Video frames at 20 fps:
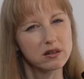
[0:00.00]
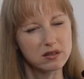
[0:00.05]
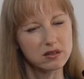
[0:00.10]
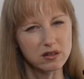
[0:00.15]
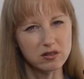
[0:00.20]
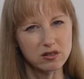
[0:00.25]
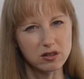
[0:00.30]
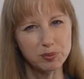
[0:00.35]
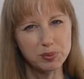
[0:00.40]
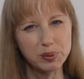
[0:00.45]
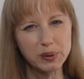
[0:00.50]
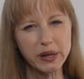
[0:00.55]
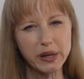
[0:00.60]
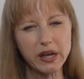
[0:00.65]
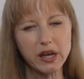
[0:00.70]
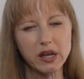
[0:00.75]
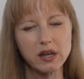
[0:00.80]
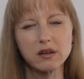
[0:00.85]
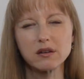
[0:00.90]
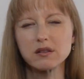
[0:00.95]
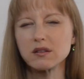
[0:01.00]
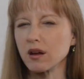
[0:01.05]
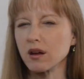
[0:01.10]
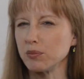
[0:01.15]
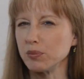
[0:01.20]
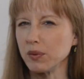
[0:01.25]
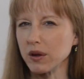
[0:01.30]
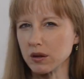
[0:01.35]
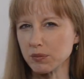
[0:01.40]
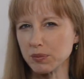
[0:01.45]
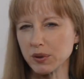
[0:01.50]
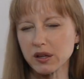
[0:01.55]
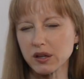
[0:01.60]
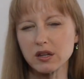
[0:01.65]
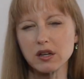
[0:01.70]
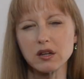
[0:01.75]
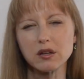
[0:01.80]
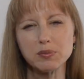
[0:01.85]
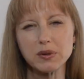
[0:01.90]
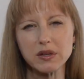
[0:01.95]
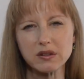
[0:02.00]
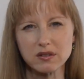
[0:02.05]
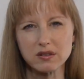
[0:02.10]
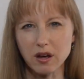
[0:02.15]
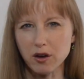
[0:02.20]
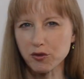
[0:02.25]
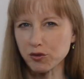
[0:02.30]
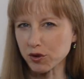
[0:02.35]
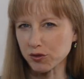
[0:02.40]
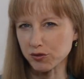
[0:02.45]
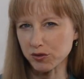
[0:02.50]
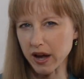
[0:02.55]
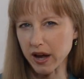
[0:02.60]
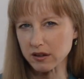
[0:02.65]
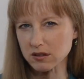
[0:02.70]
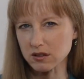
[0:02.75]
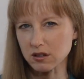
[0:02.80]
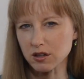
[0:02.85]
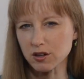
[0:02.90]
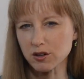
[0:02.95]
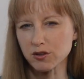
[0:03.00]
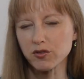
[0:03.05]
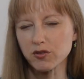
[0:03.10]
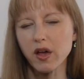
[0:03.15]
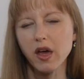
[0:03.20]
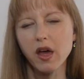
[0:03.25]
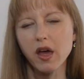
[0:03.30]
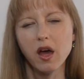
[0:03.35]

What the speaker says: discipline, an ability to be self-reflective,